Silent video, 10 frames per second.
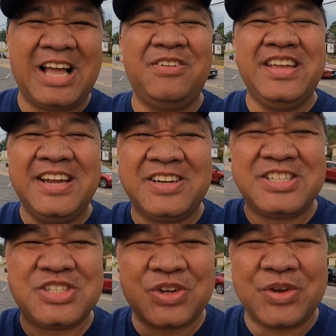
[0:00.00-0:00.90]
I'm here to
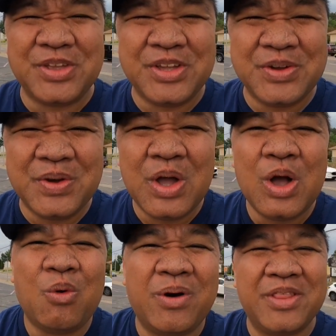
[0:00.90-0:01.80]
show you
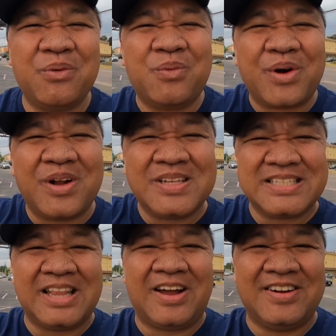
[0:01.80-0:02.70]
one of the
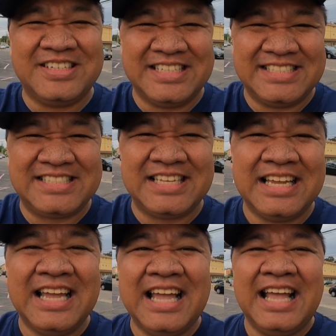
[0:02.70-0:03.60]
world's largest
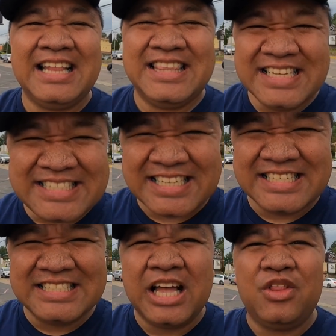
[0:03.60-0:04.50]
this
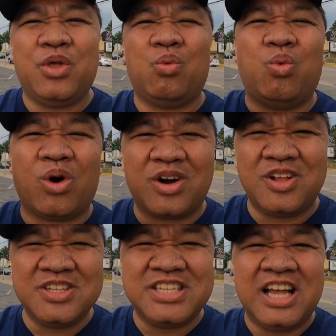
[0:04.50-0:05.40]
is the
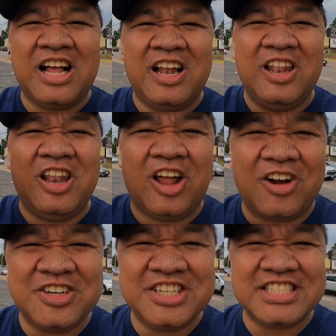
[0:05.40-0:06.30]
world's
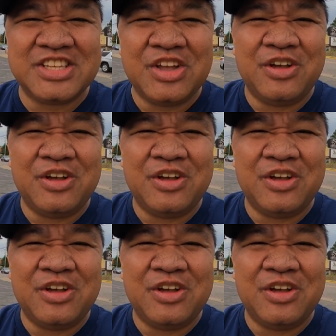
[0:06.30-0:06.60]
largest